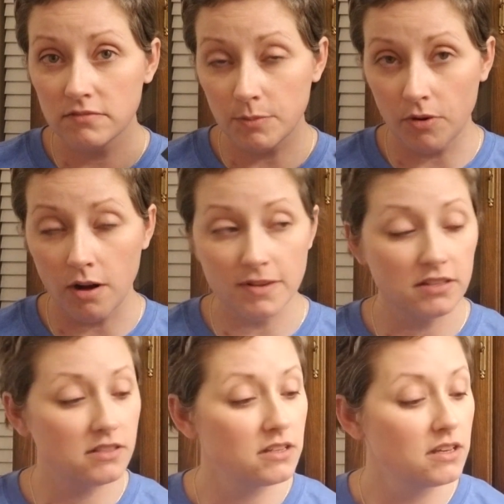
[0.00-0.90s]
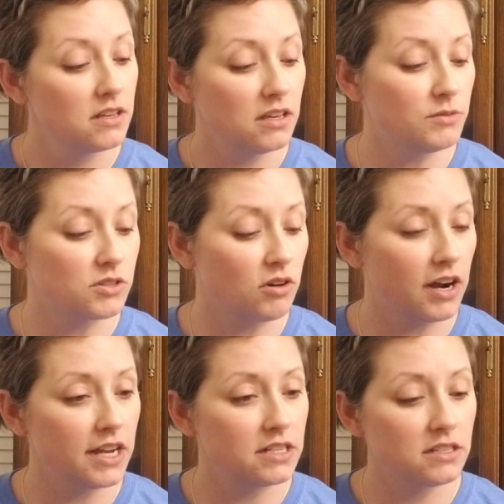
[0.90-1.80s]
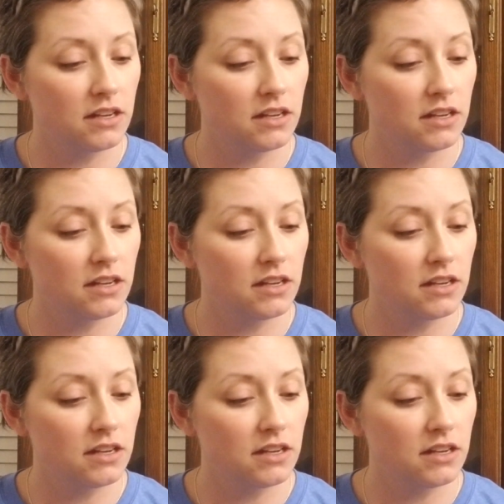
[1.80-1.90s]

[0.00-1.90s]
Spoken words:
I promise. It was great.